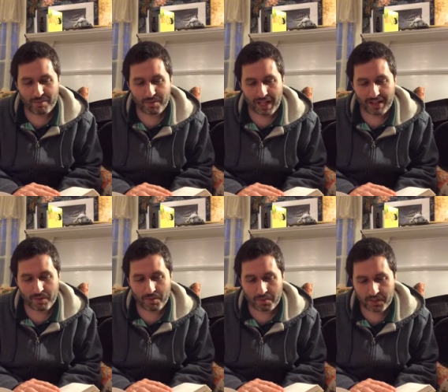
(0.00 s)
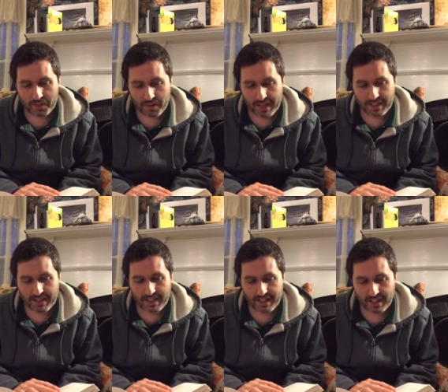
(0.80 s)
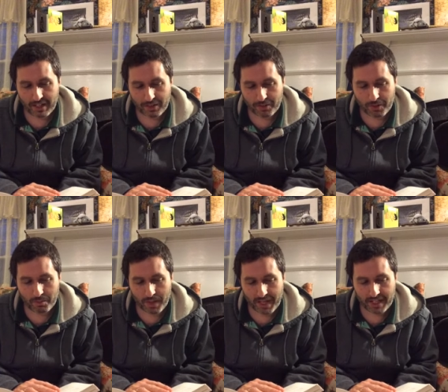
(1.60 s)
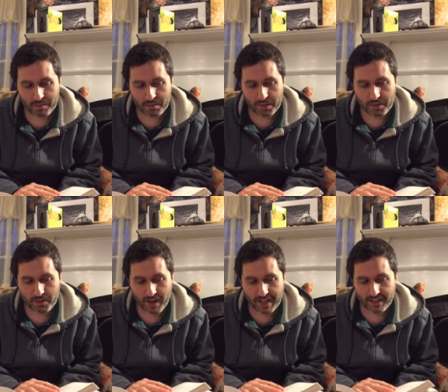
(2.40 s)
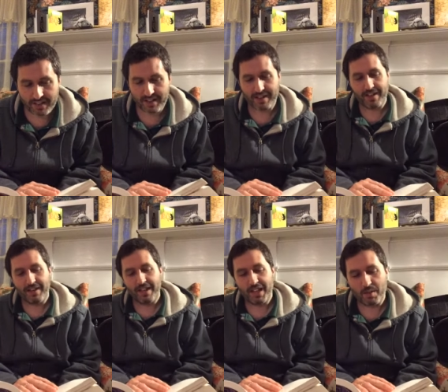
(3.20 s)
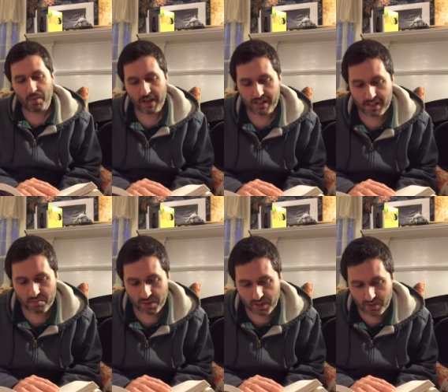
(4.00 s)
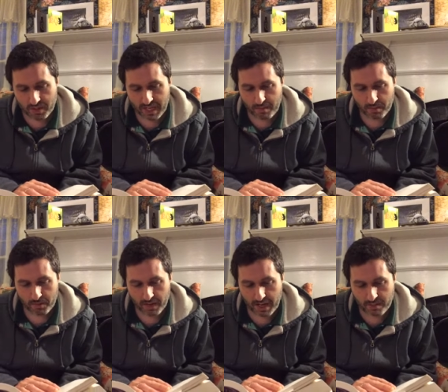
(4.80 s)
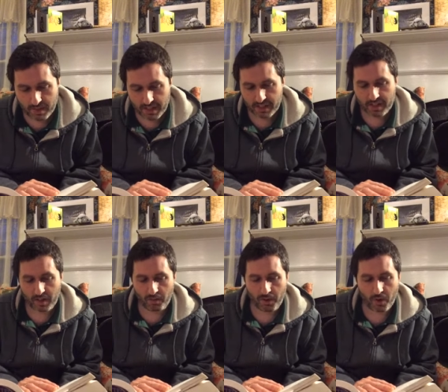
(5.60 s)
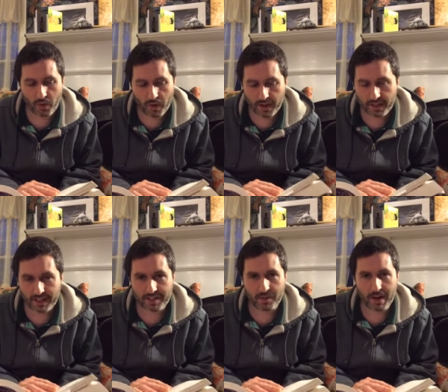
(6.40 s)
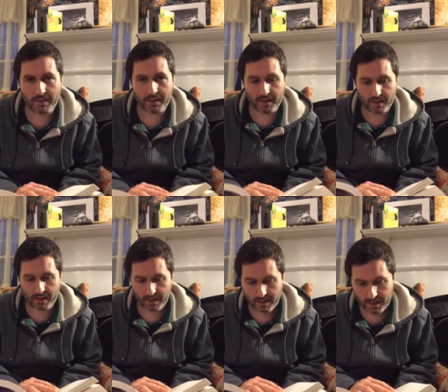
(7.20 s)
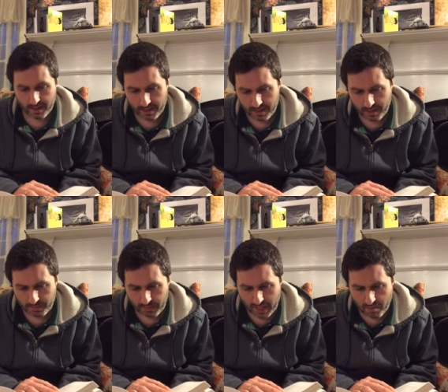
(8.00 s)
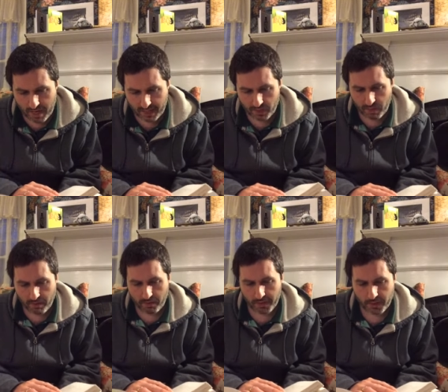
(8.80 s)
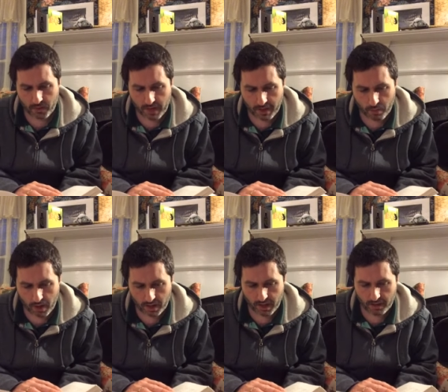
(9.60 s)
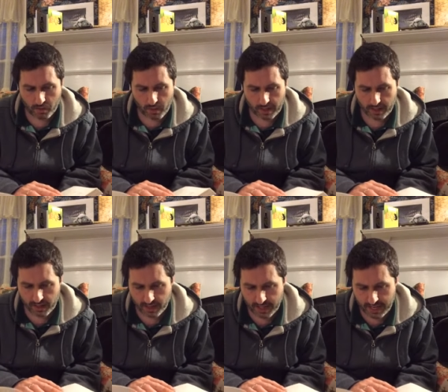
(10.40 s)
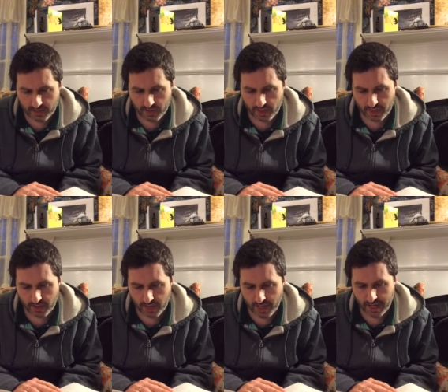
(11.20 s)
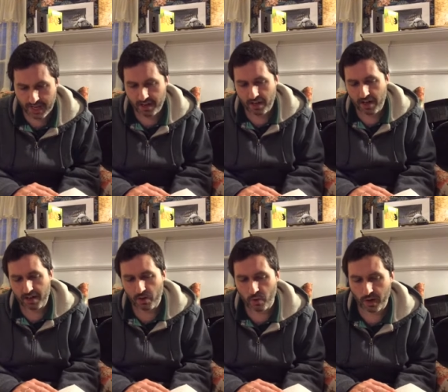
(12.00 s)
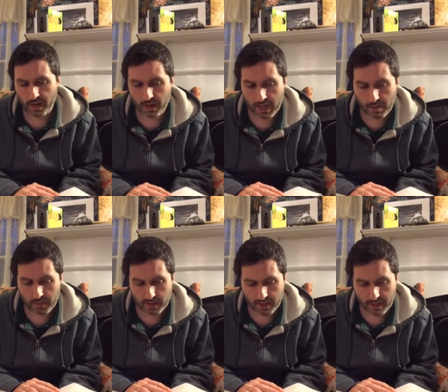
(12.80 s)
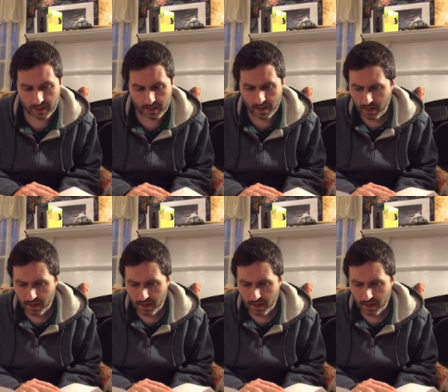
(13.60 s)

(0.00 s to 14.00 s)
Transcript: a black woman with dreads in a colorful pink and blue dress, the pinks and blues amplified by the silver aura that surrounded her. I backed away from the tree and walked off quickly in case she had non aura accomplices